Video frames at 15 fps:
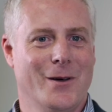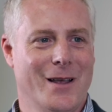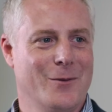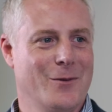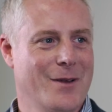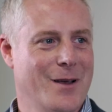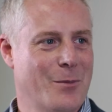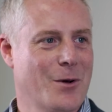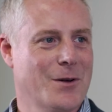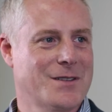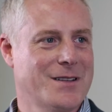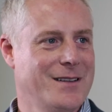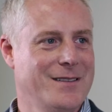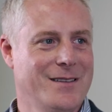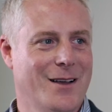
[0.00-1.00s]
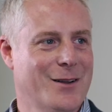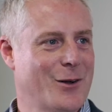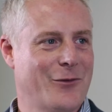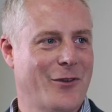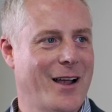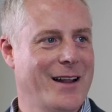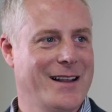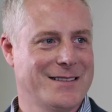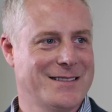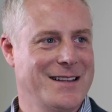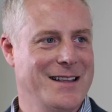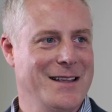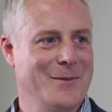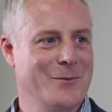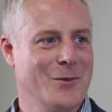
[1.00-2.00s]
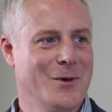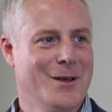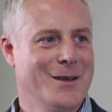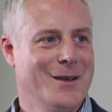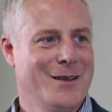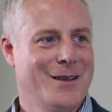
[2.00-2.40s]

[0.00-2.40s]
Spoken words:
and a person on our finance team,